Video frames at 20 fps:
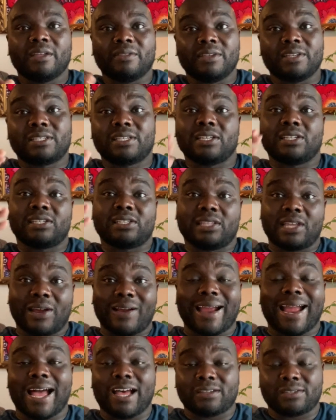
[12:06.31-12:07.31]
This is
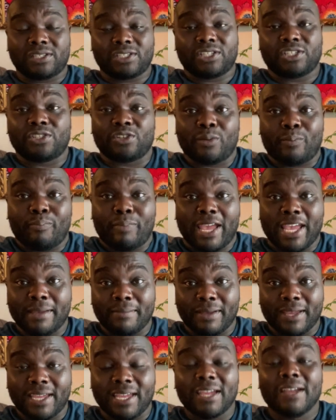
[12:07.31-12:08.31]
their house, this is their
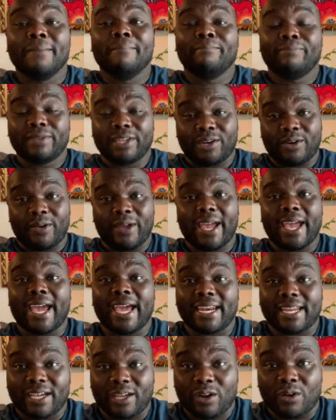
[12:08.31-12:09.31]
baby, and they're
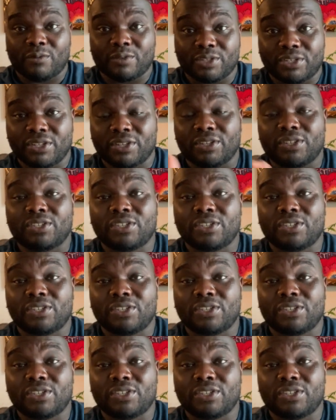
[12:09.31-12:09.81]
handing it over to you.